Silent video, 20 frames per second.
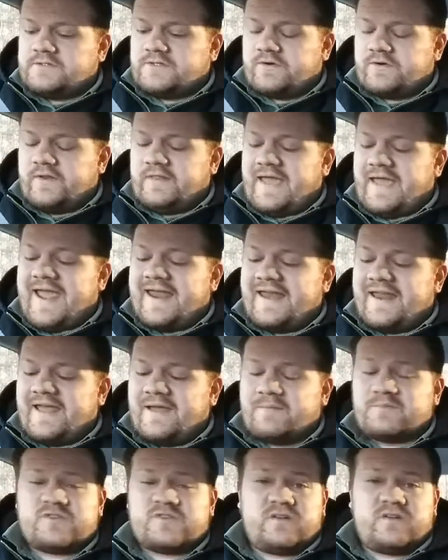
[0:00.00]
During the 8
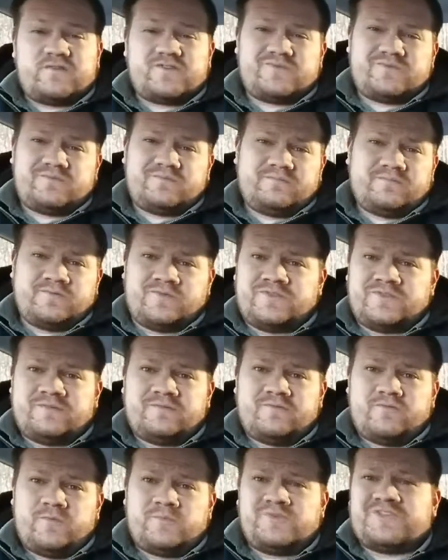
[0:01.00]
a.m. service,
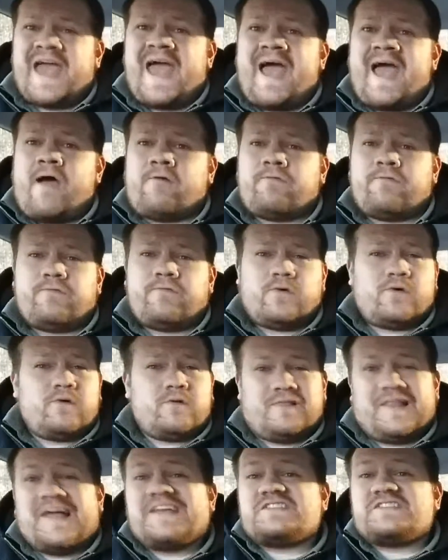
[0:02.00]
the room was half
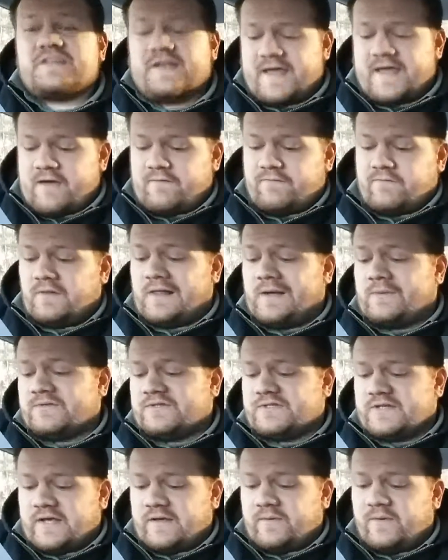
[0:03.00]
full, less than half full, I
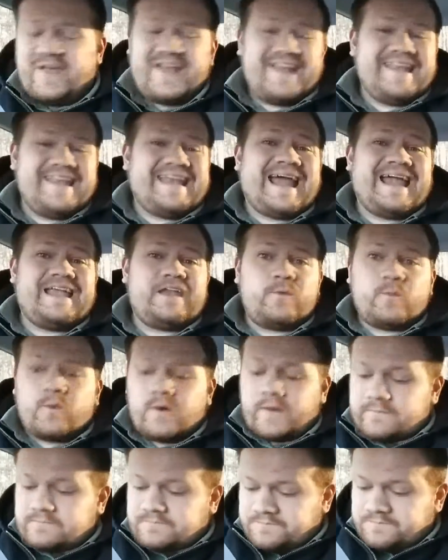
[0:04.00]
would say. We hit
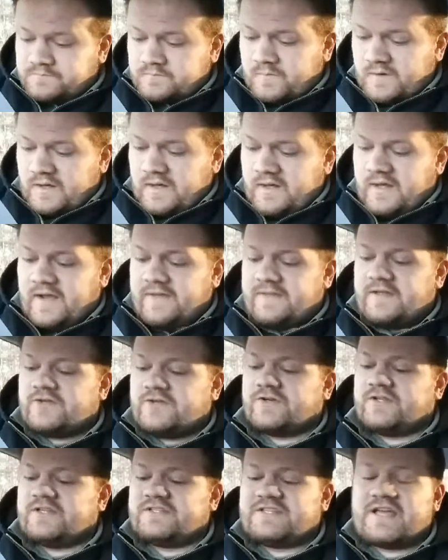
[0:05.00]
91. And
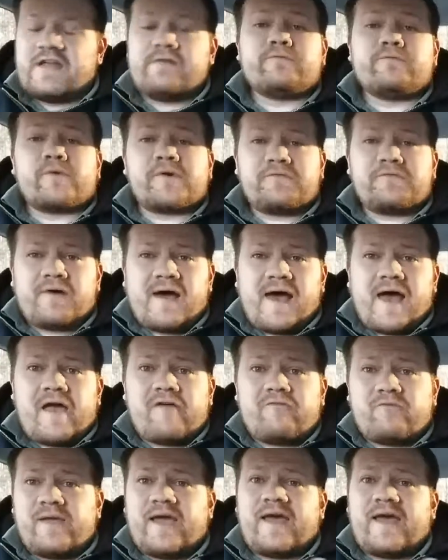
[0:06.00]
then during the
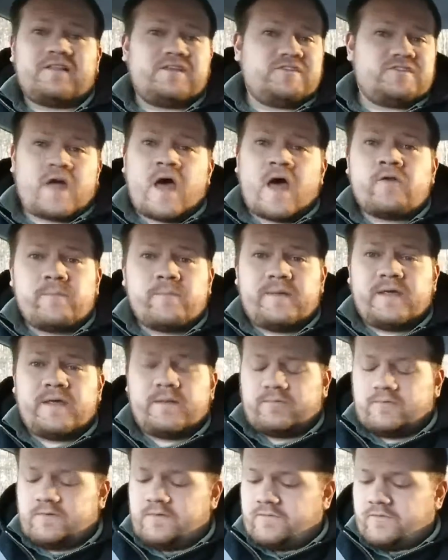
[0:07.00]
1045, we had at least 100
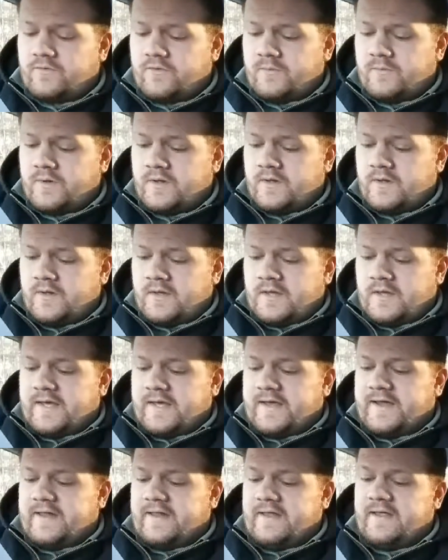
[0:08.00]
people in the room,
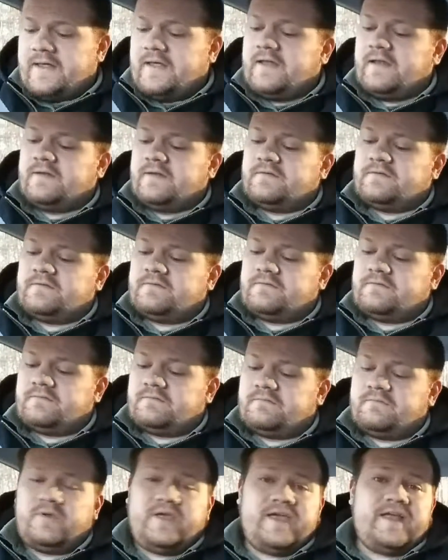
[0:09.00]
and
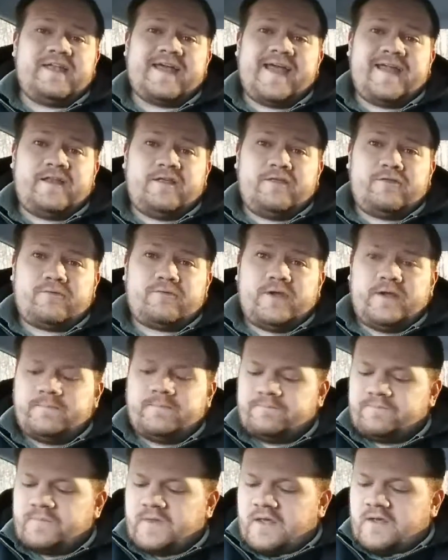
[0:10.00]
we hit
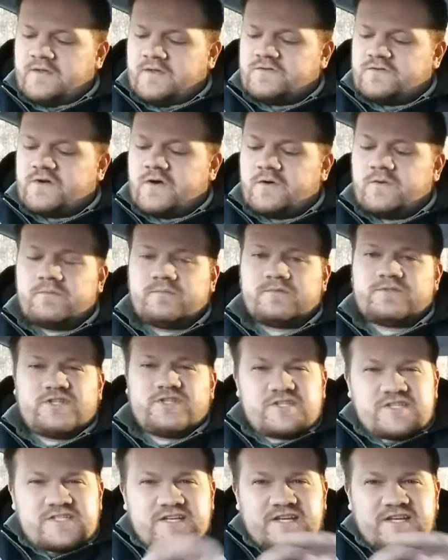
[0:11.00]
93. So
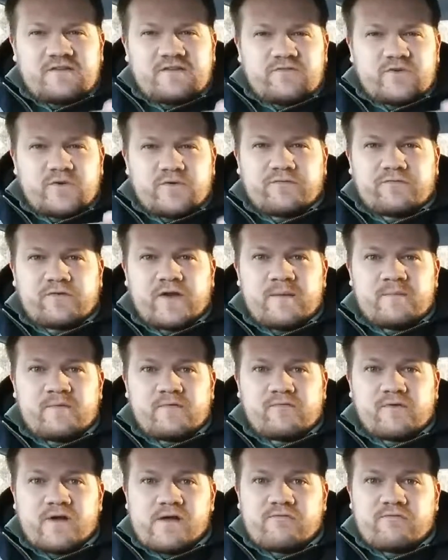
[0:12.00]
just to give you a
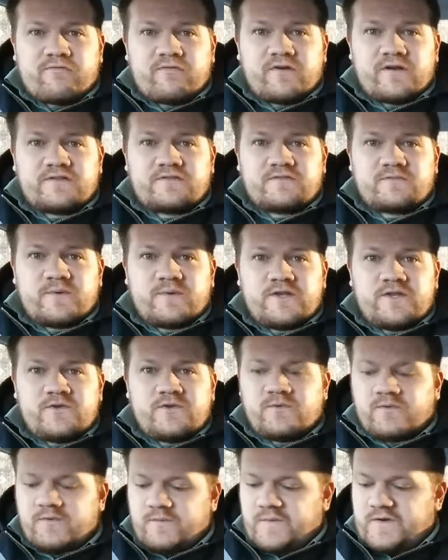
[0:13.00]
frame of reference, when
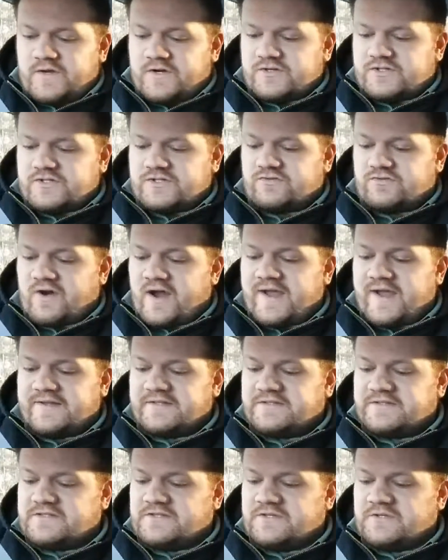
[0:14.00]
you're
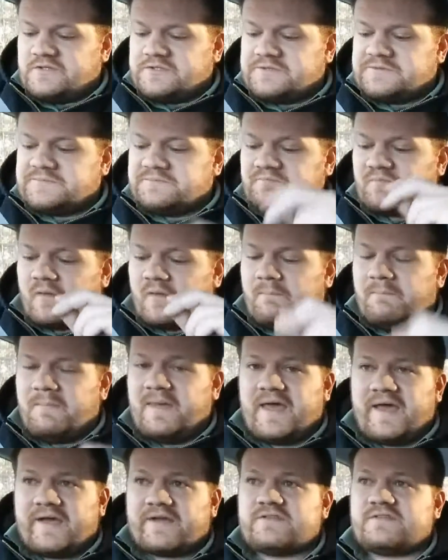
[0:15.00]
trying to
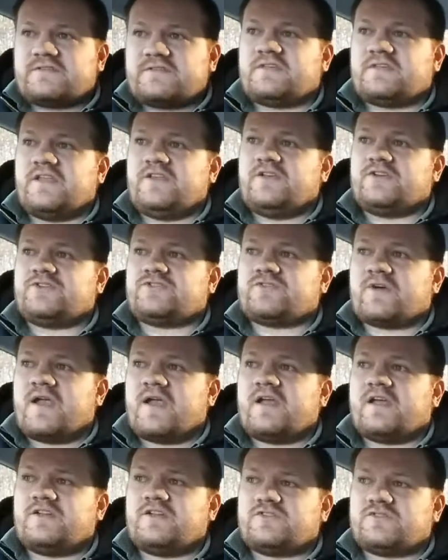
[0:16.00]
mix and you're
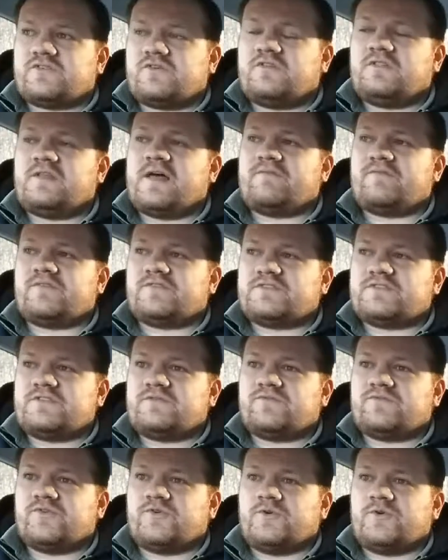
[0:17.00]
trying to control levels
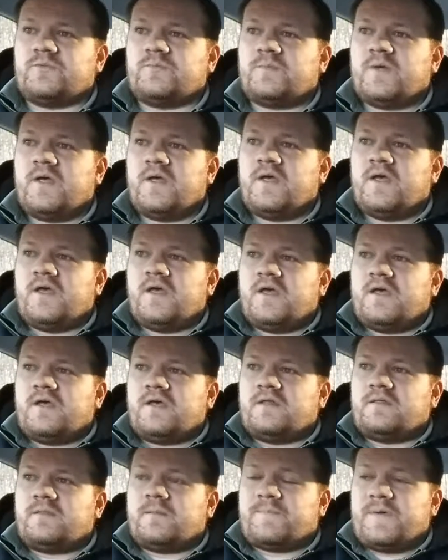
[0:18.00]
in the room,
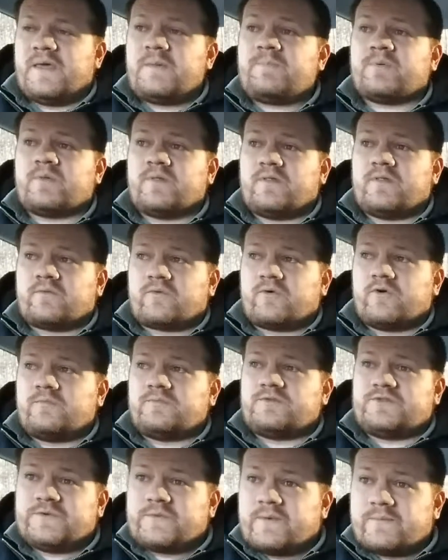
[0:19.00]
the people in the
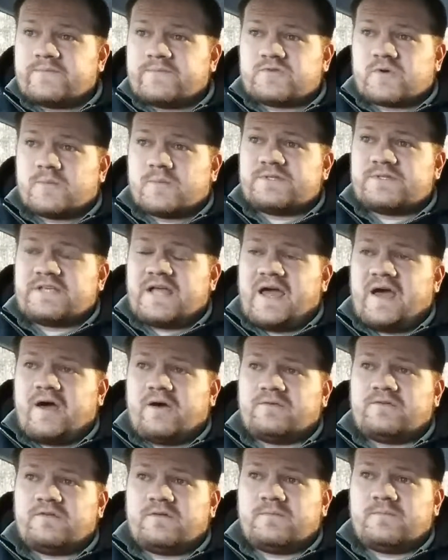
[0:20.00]
room do absorb
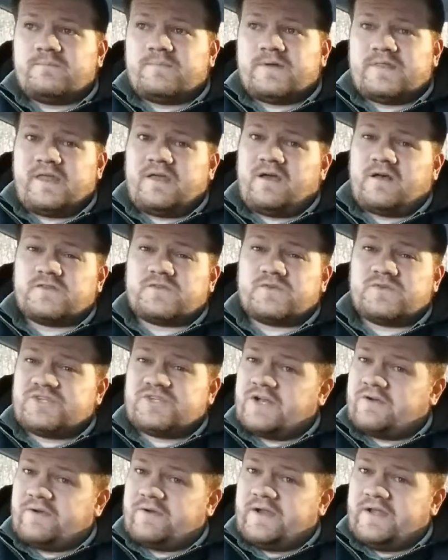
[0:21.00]
sound, but they also
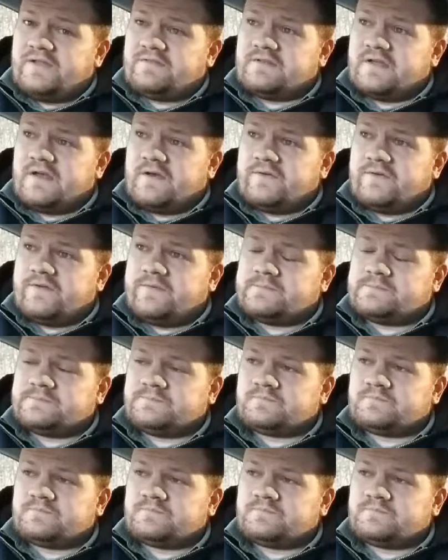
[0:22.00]
generate sound.